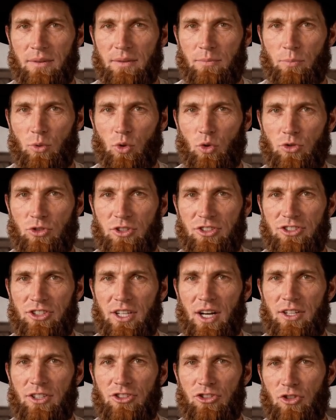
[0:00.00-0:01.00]
Mold is
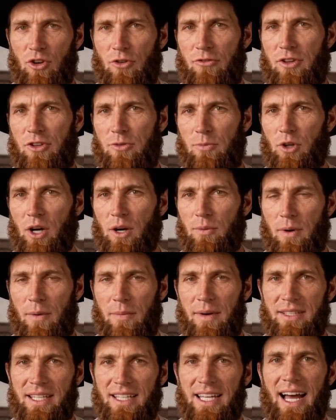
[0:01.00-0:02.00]
not a surface
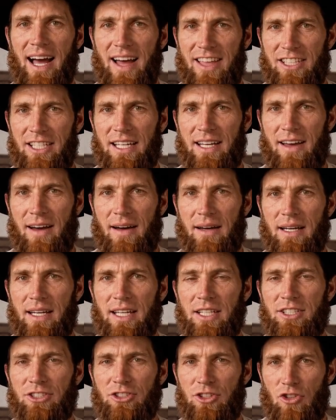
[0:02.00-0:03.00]
problem in the gasket.
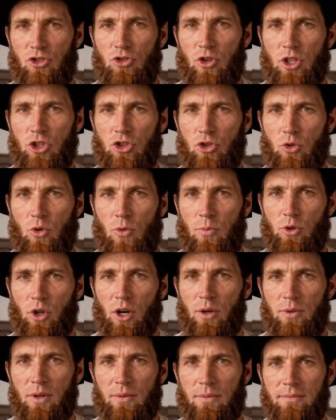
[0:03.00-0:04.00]
It is a structural
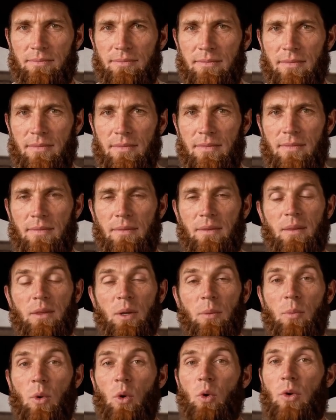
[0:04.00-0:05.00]
problem.
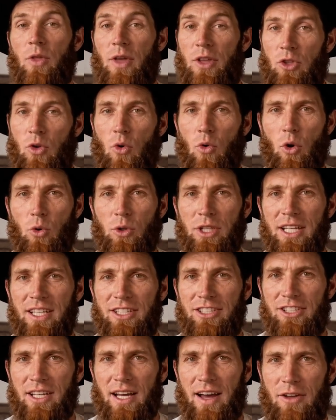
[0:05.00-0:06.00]
The mold is growing
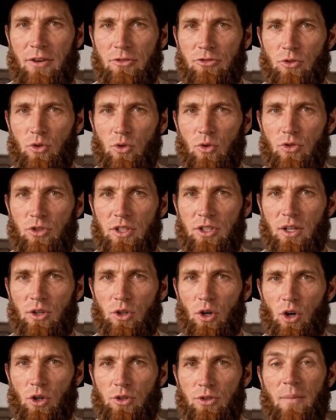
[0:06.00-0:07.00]
inside the fold and
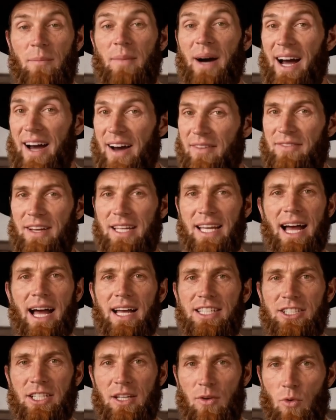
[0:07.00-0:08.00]
along the back of the
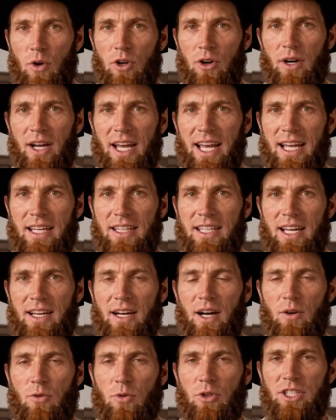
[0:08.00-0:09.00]
gasket where your hand
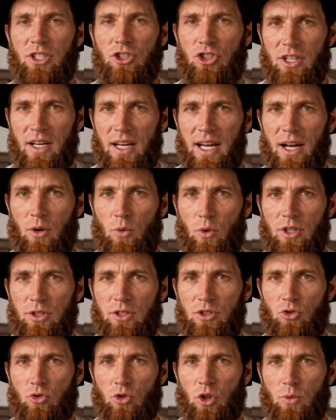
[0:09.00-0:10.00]
cannot reach and where
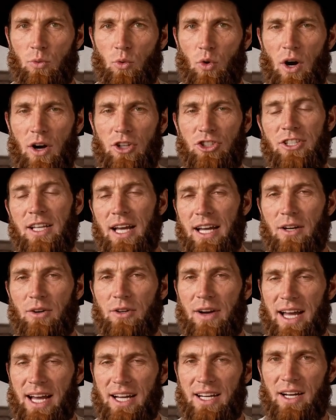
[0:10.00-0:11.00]
the drum wash cycle
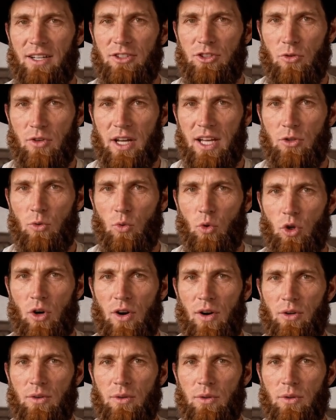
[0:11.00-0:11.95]
cannot direct water.